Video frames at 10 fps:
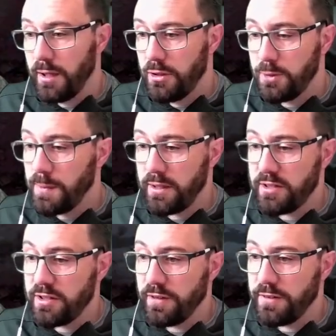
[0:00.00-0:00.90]
just better
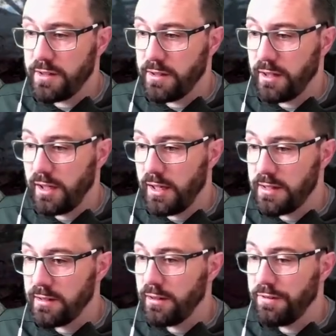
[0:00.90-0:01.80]
stuff, as in like
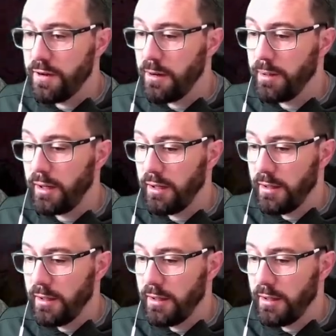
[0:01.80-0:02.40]
it's like farming